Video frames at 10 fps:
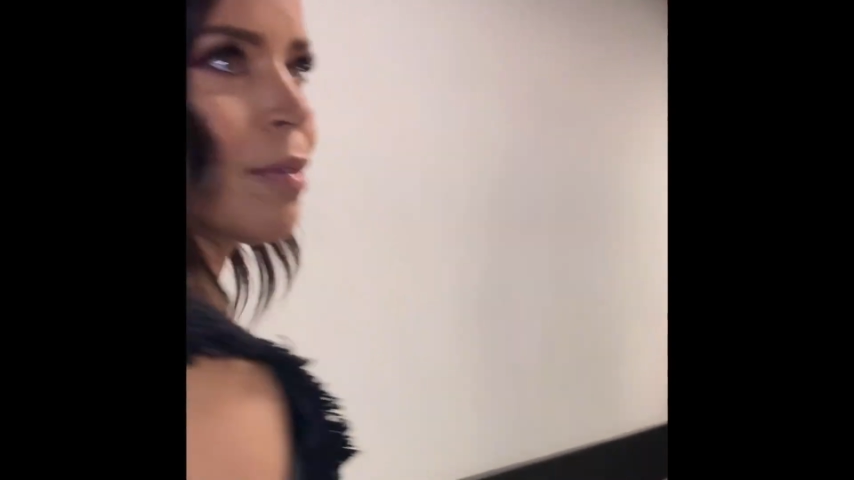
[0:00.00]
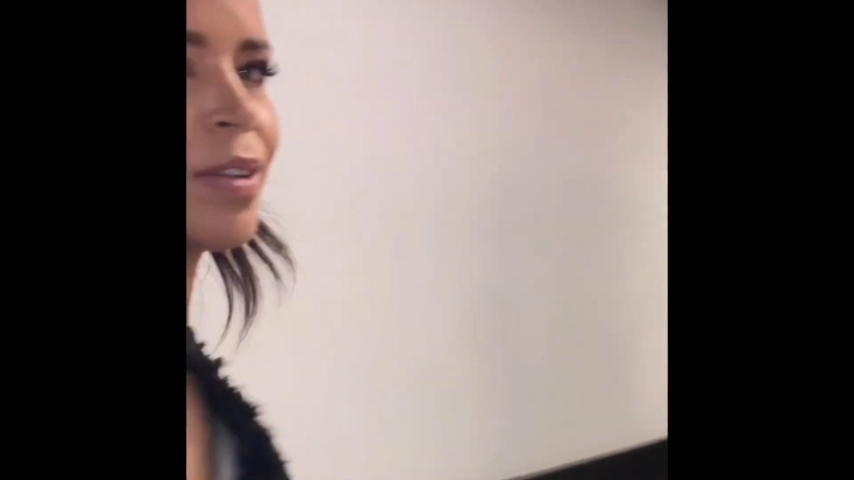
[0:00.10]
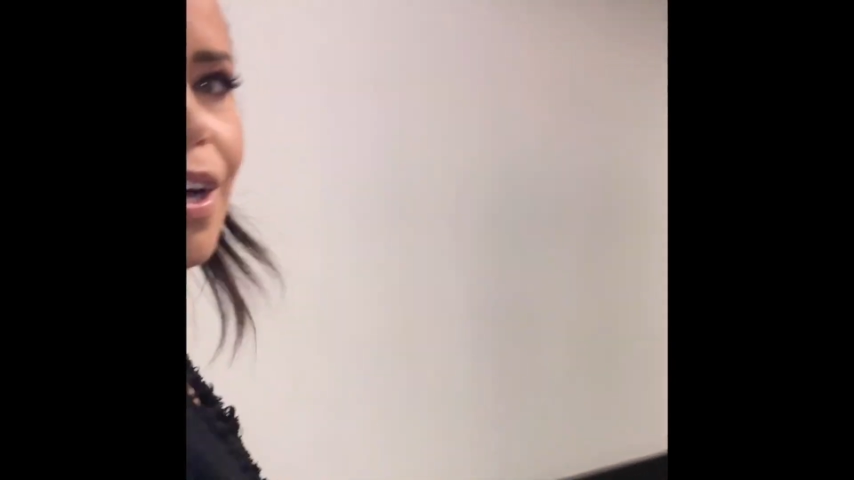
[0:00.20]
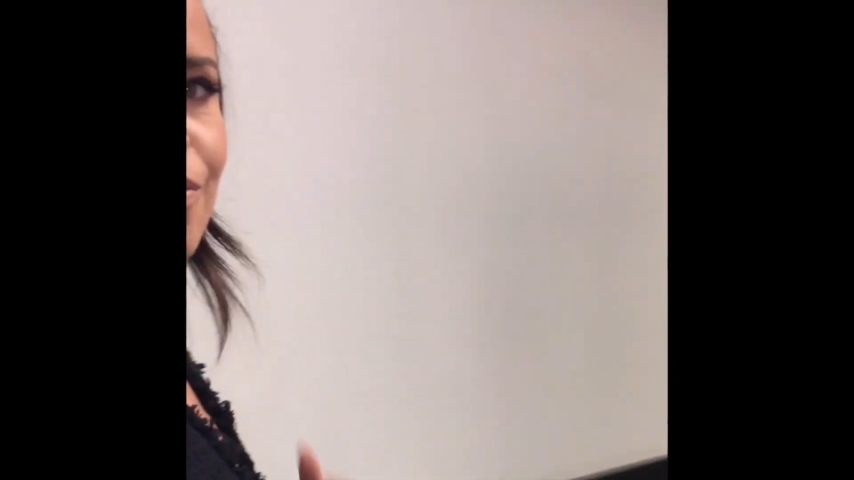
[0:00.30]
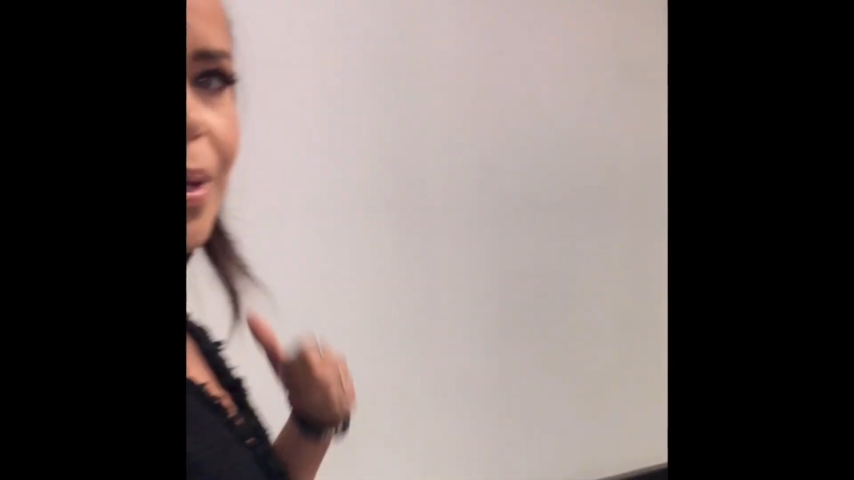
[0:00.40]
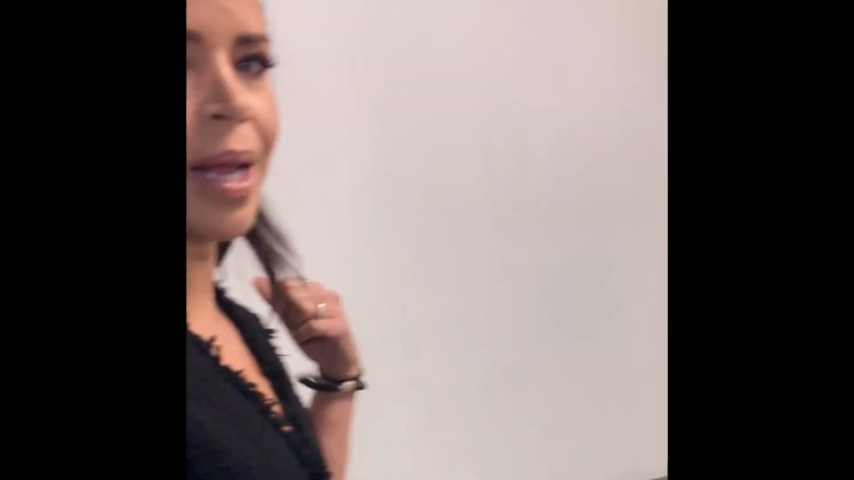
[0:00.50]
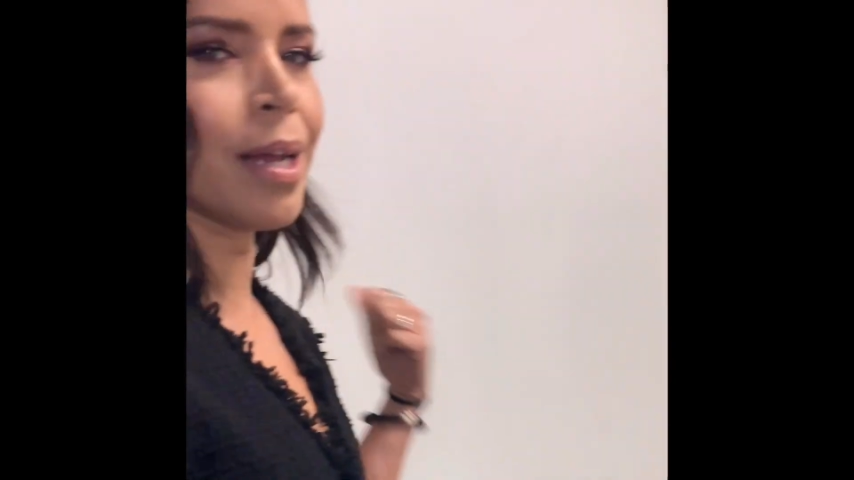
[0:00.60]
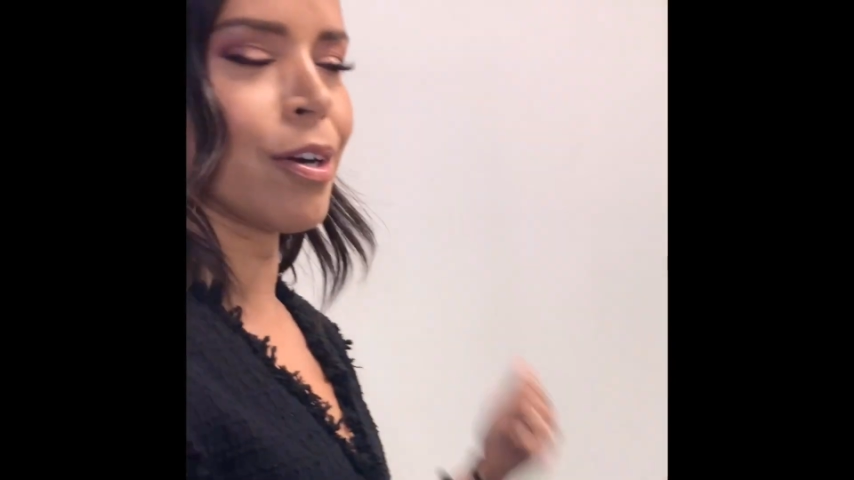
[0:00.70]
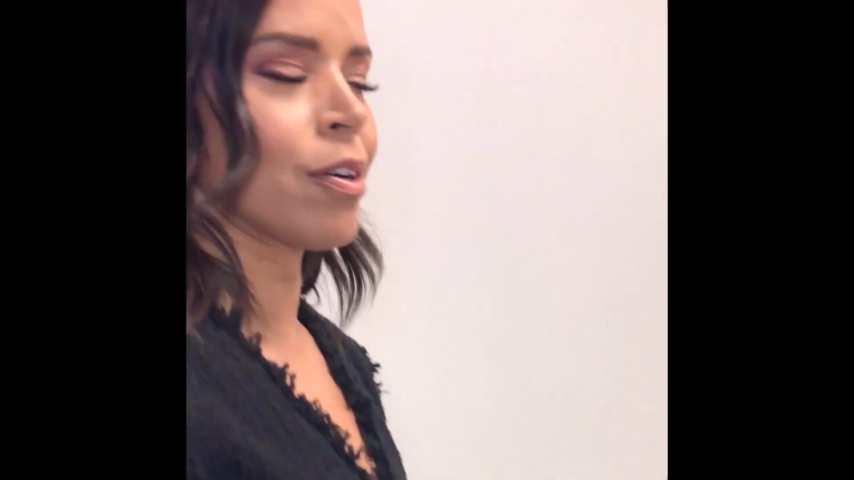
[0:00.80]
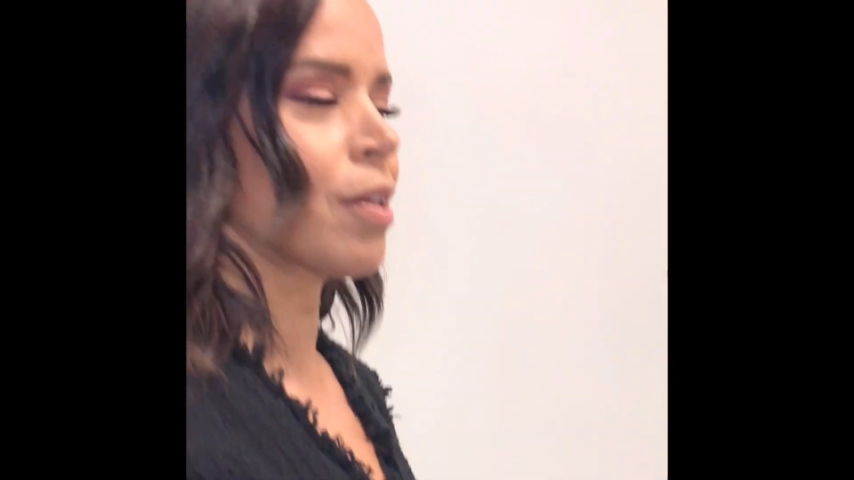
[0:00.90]
of love. When I
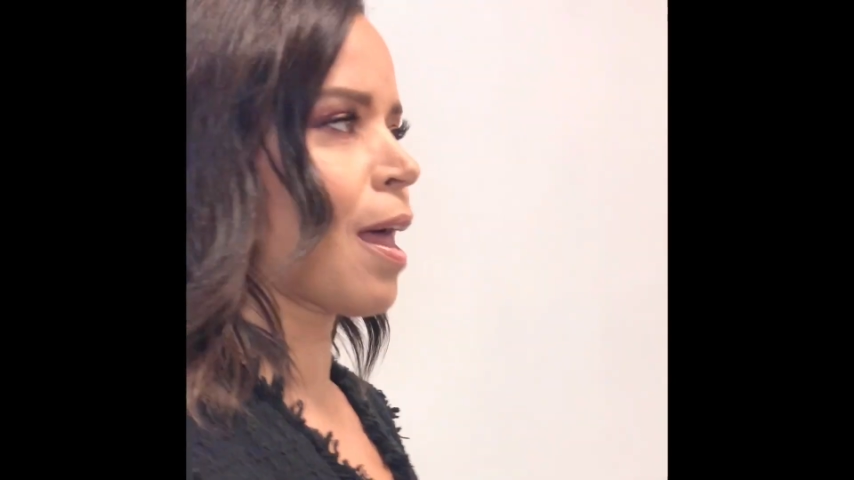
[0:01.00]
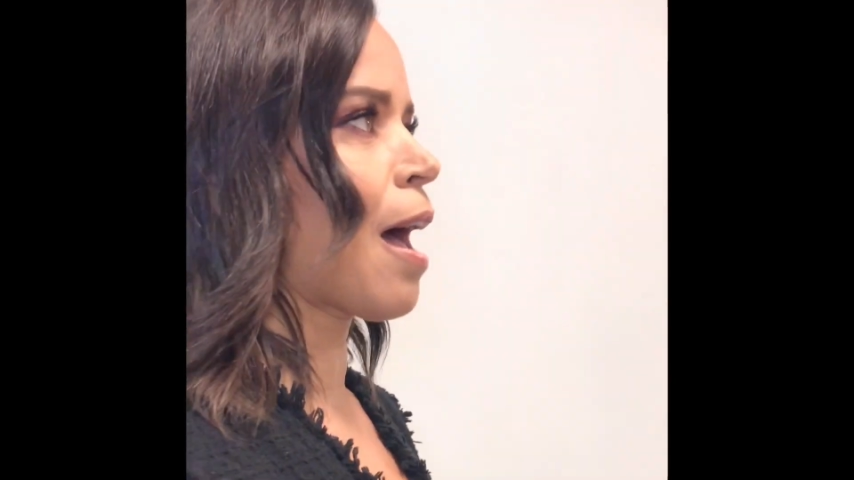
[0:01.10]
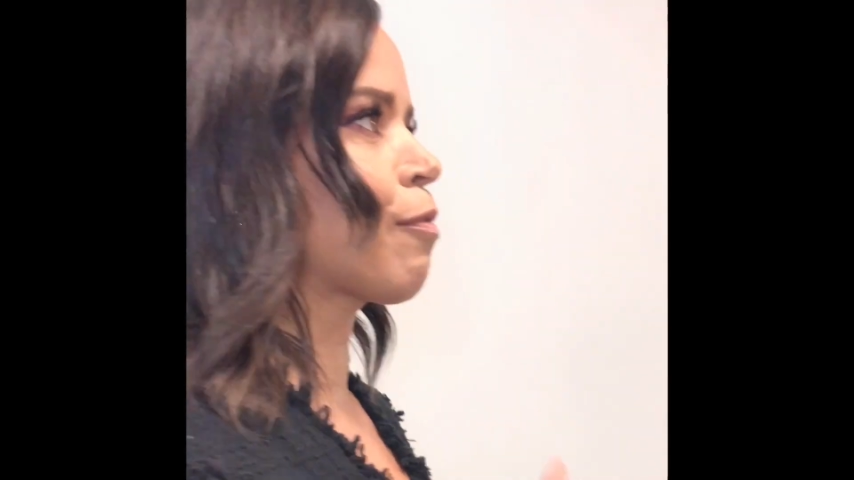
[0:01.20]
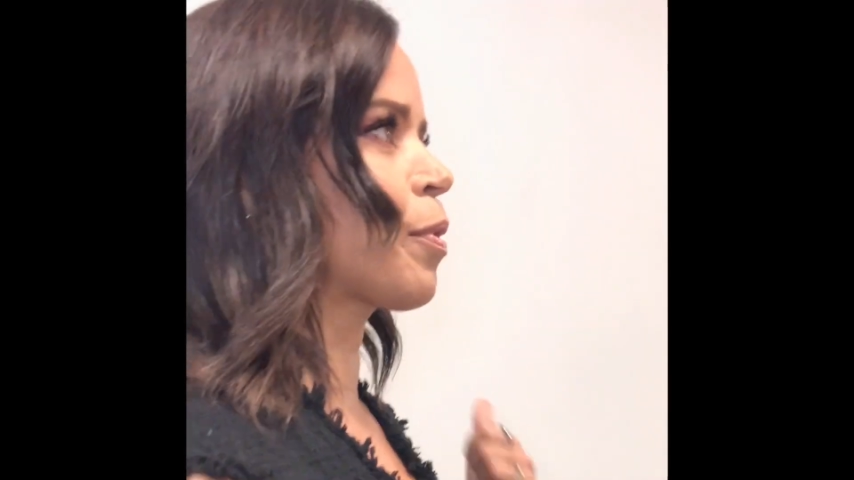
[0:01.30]
hear her laugh,